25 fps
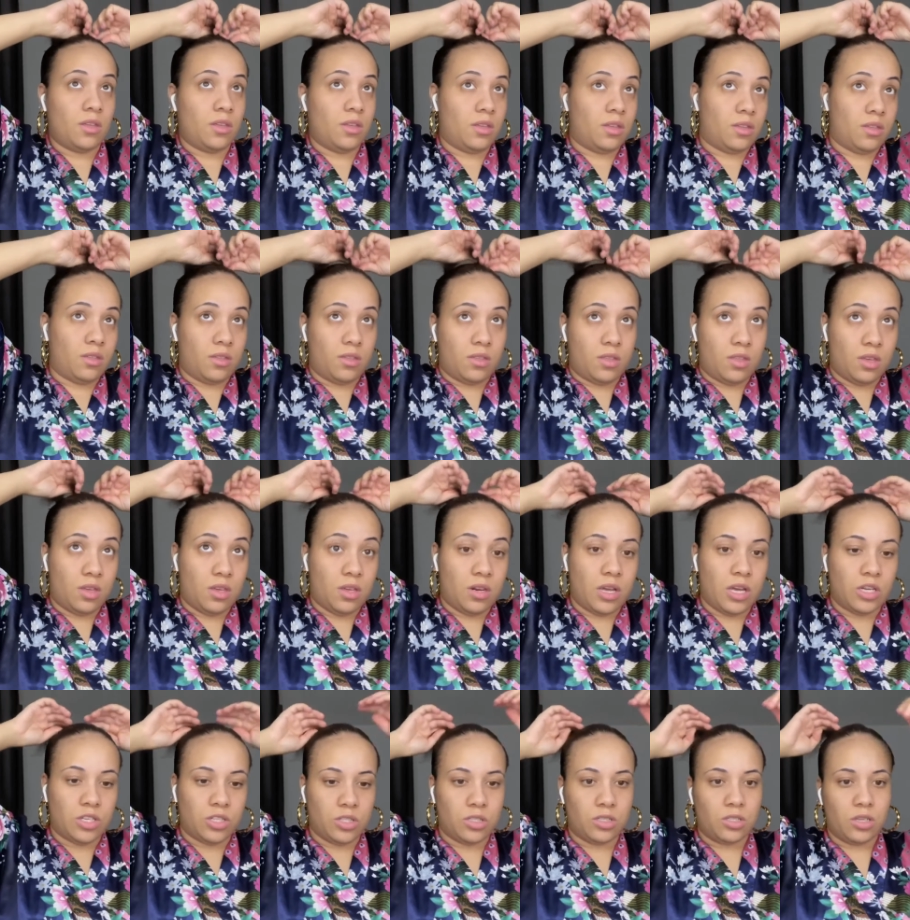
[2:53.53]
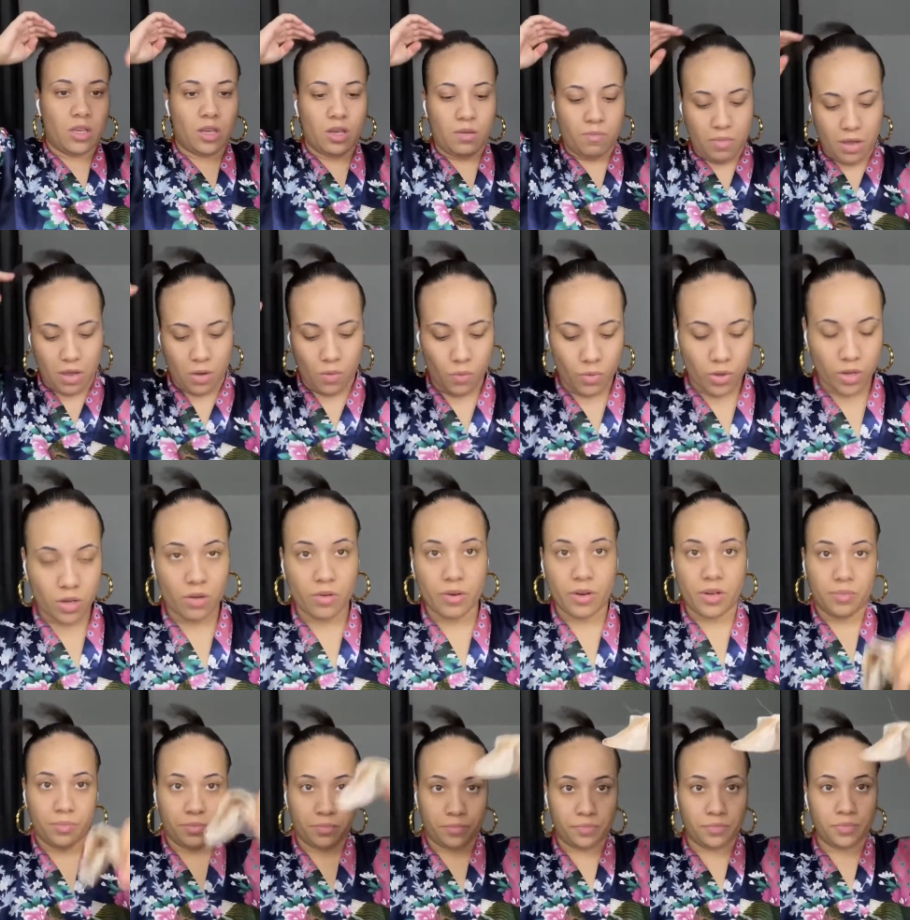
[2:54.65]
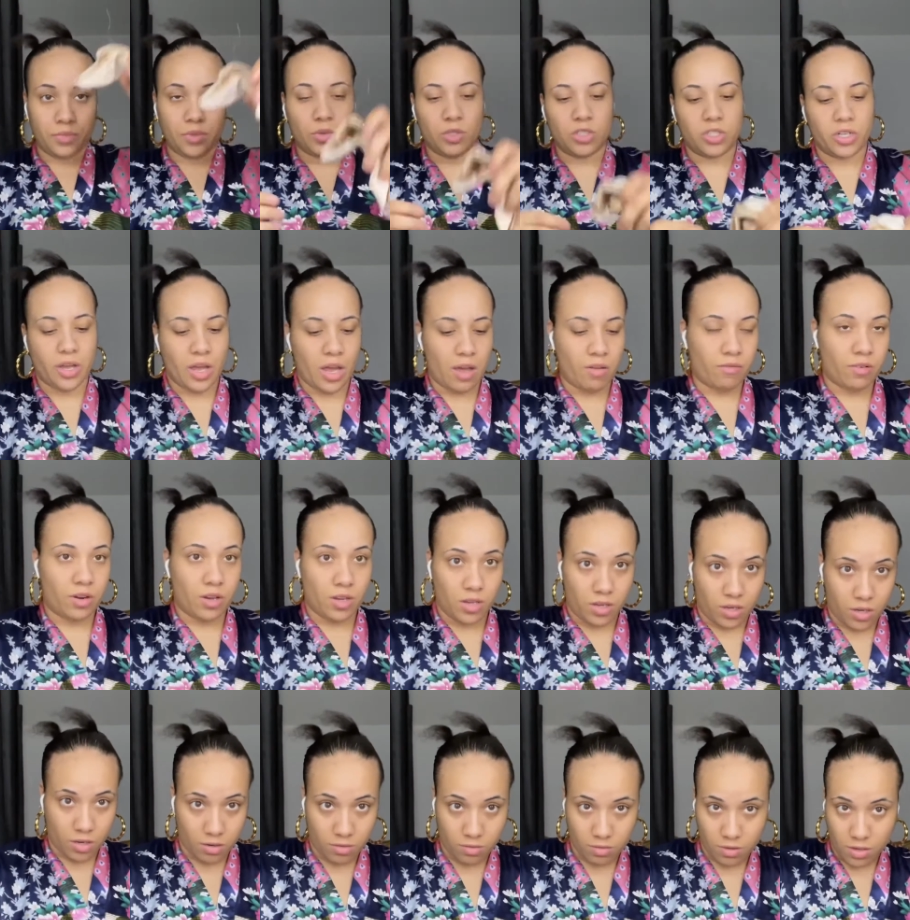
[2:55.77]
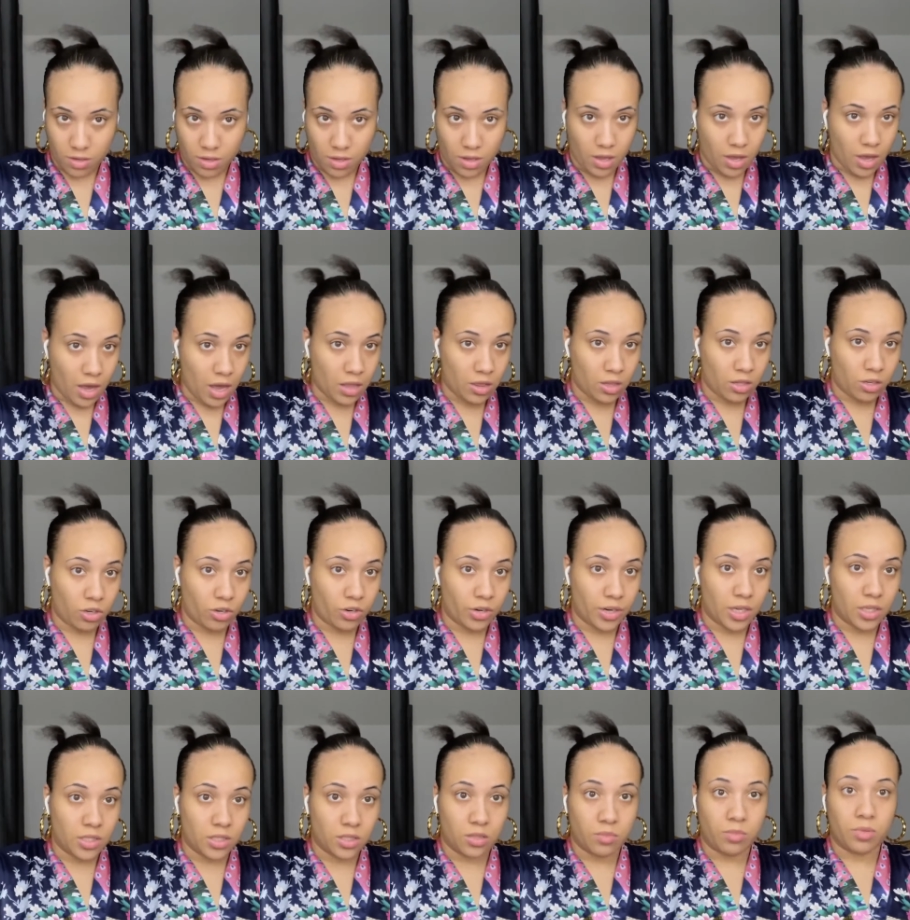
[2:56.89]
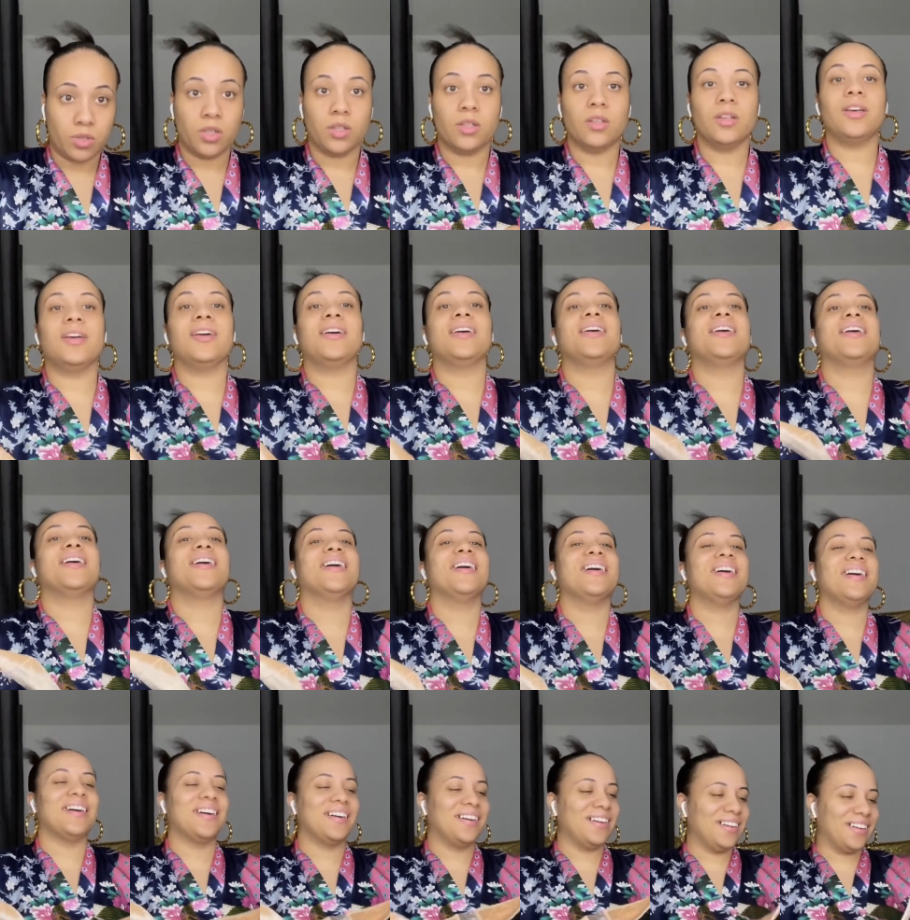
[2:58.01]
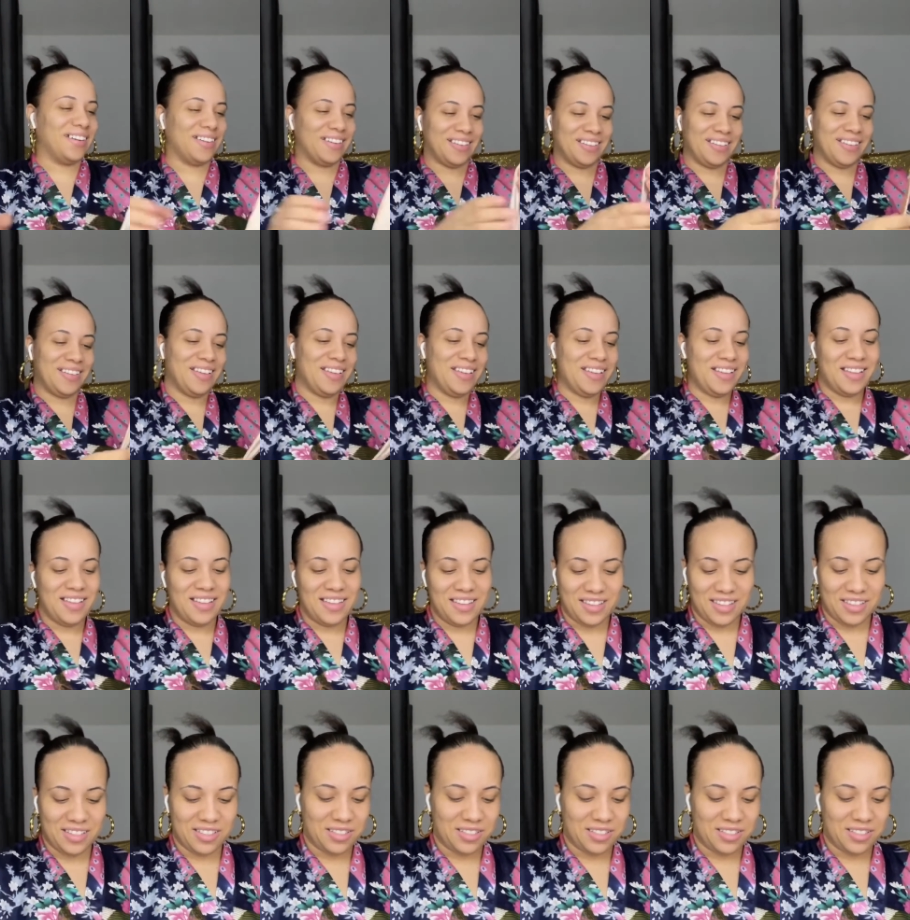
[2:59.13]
And then I just take my wig grip, which I have right here. I look crazy, but it's